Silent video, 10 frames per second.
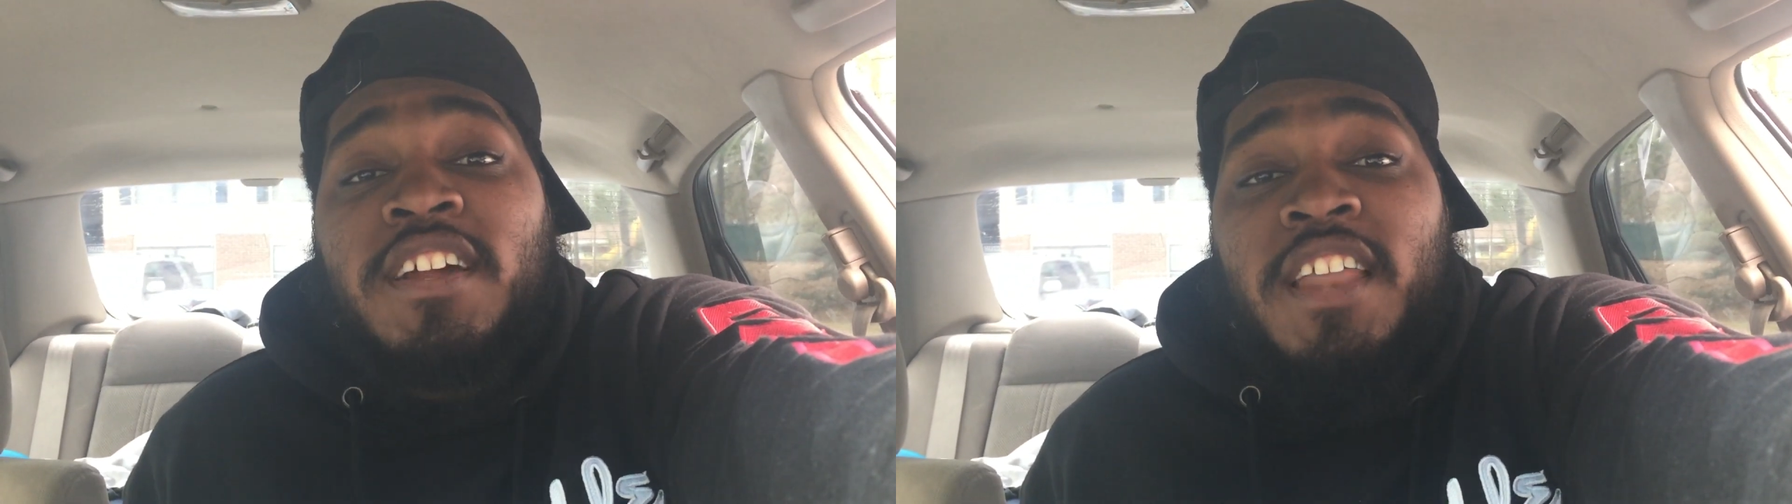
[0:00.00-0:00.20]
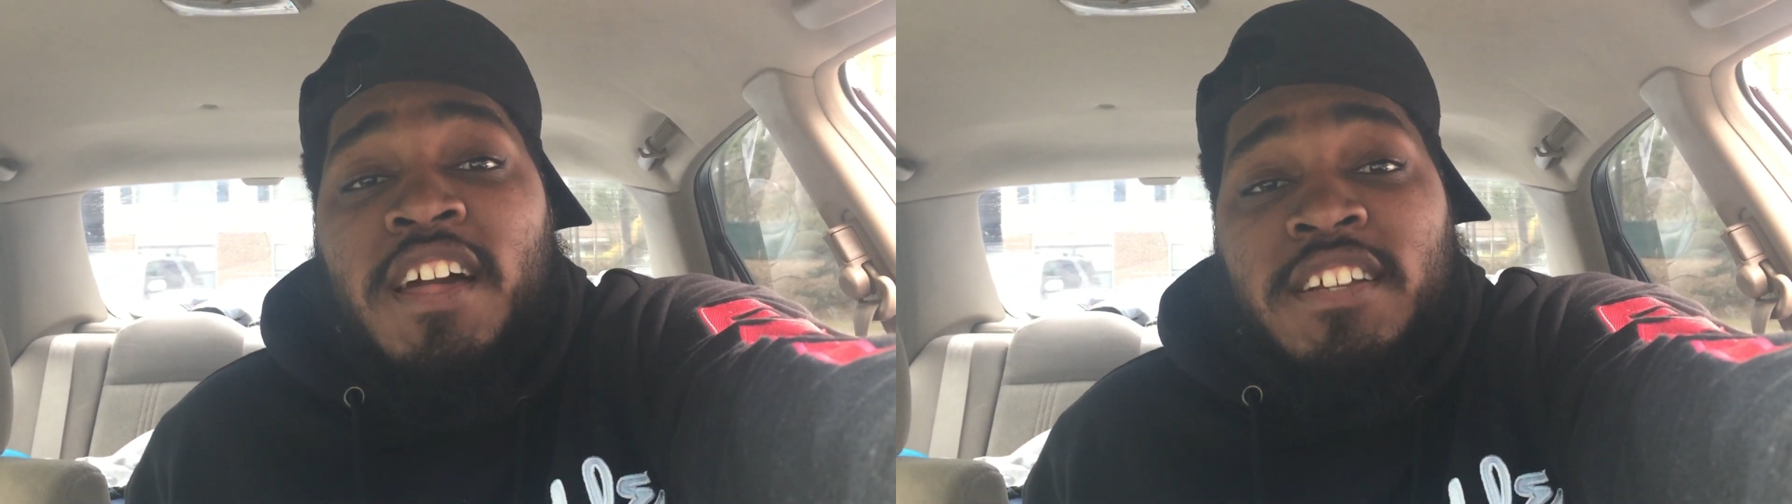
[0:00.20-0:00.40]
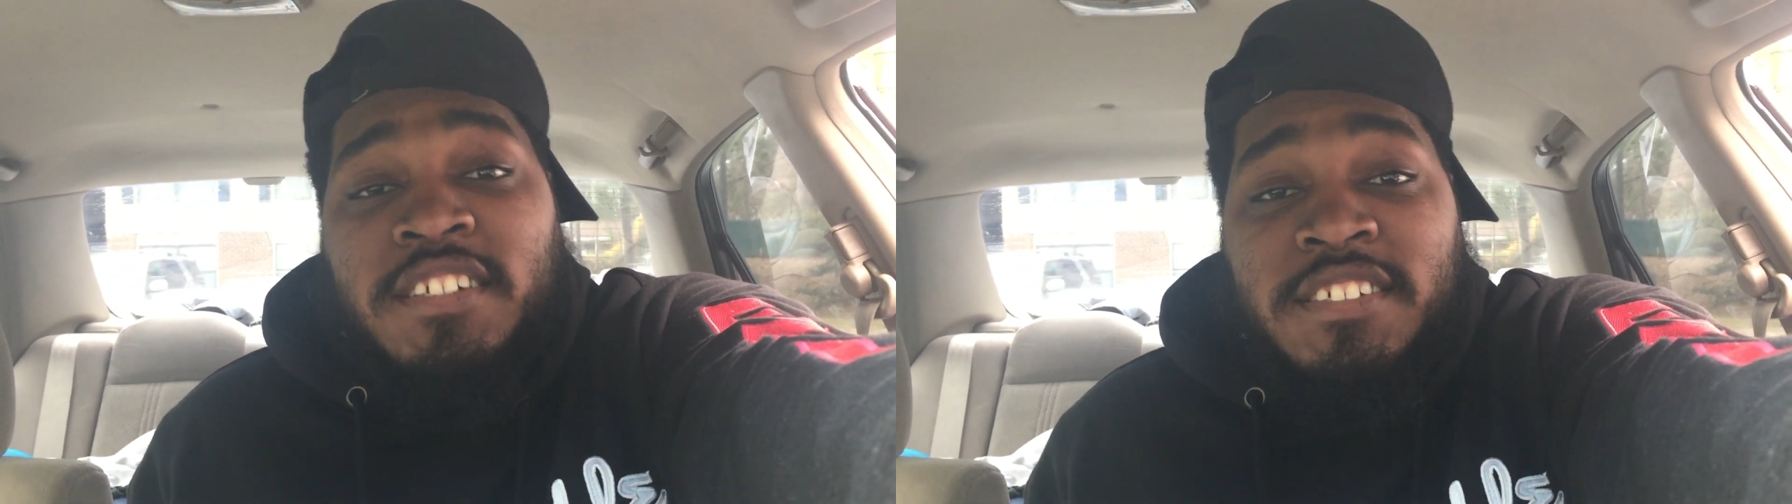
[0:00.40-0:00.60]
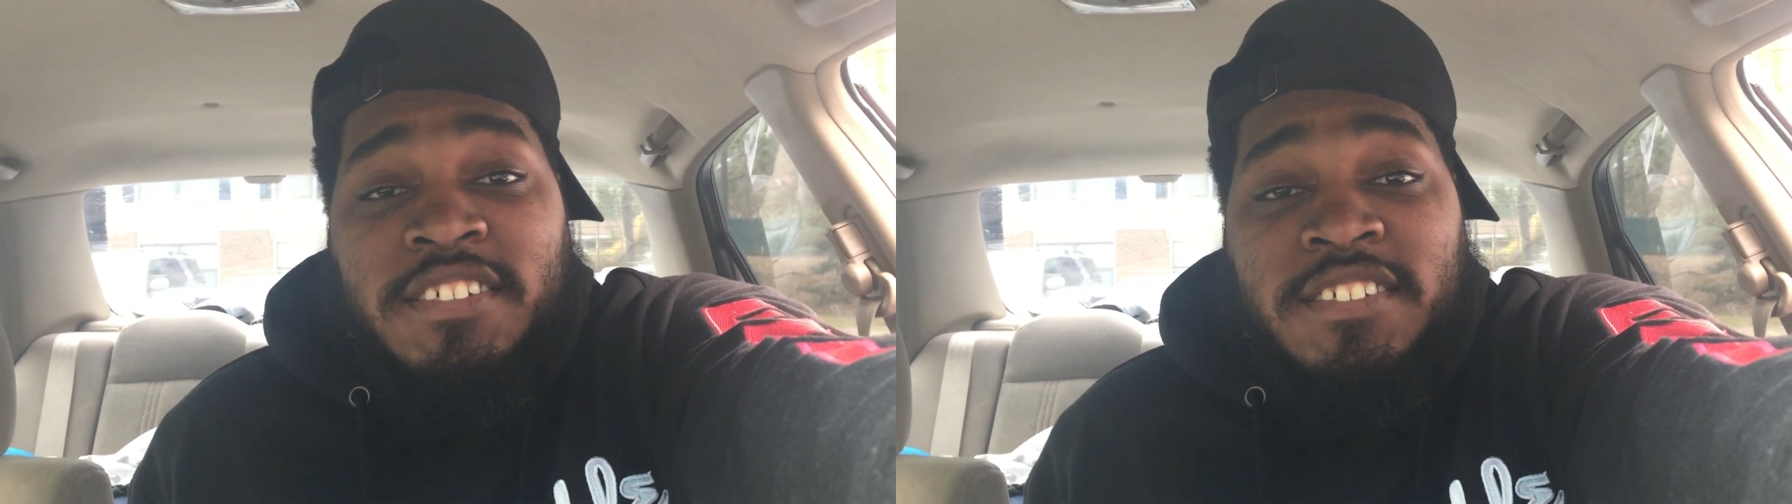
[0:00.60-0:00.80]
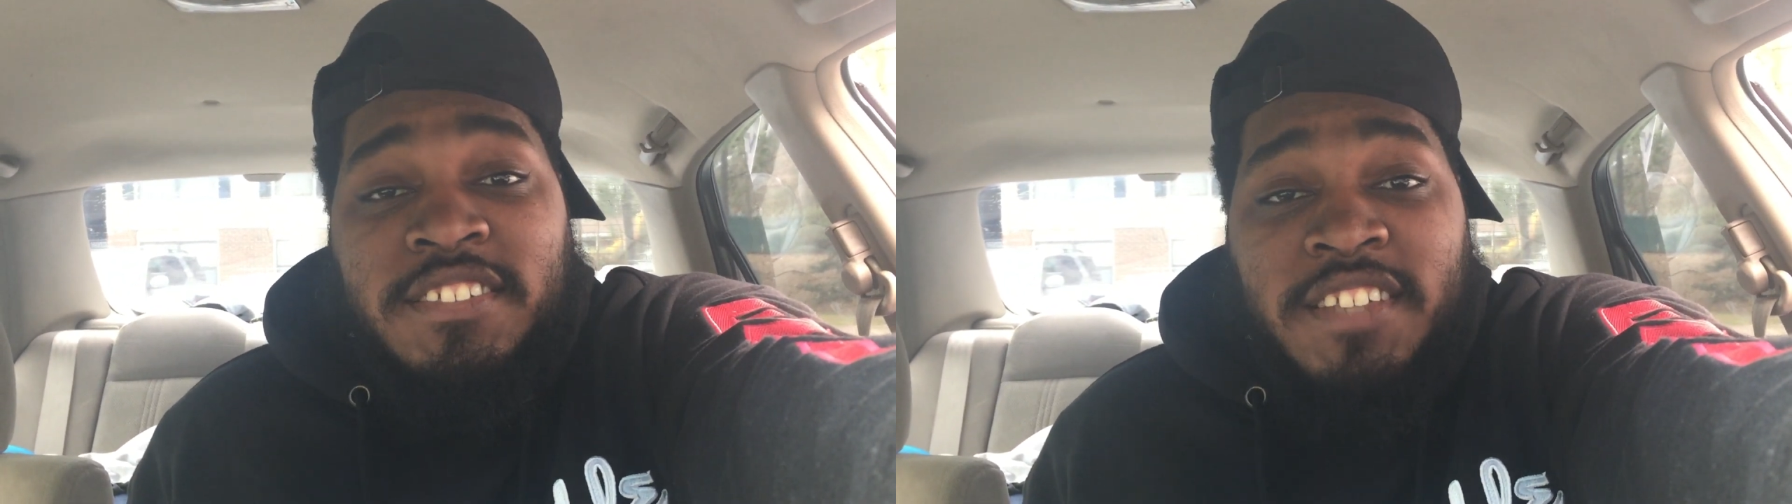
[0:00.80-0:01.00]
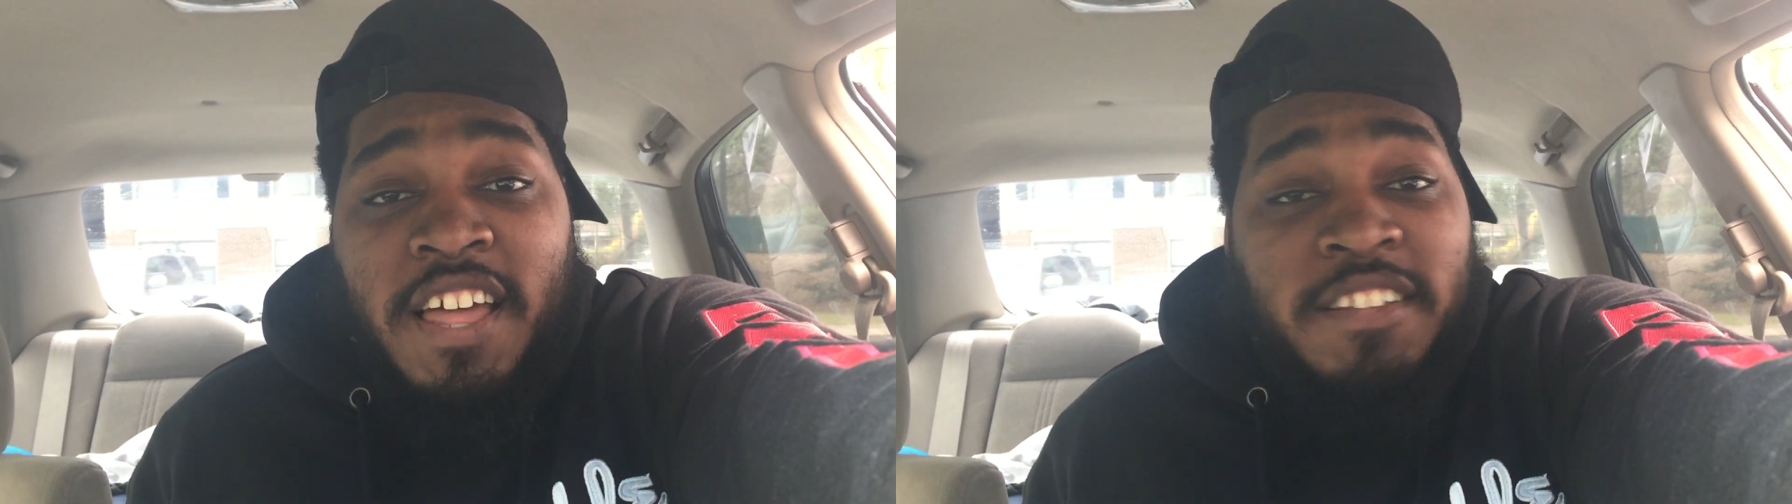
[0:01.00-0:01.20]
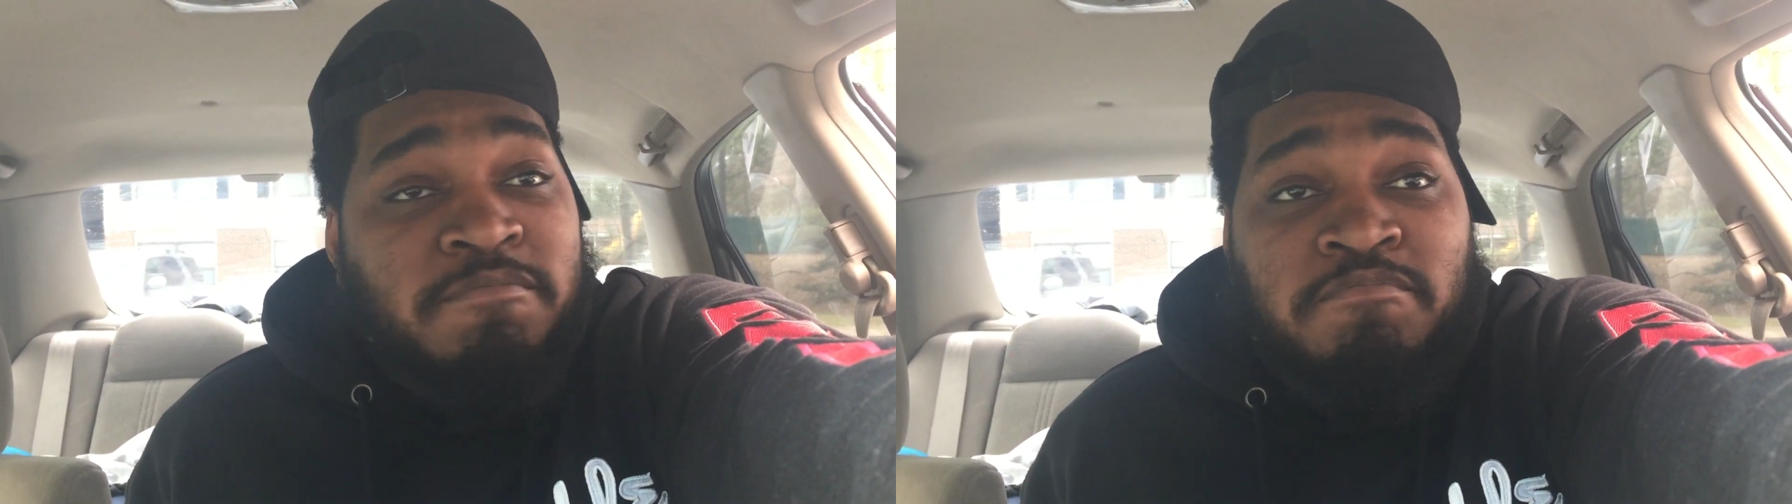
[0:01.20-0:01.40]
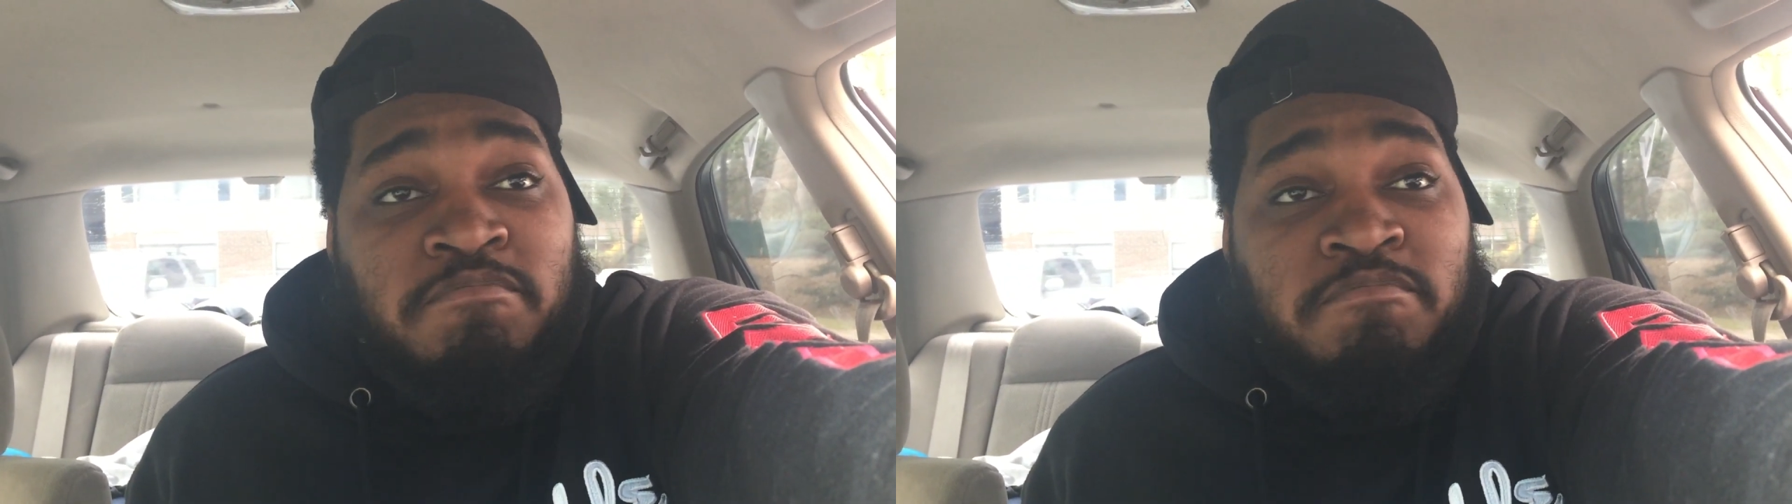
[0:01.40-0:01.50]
Carolina. Like,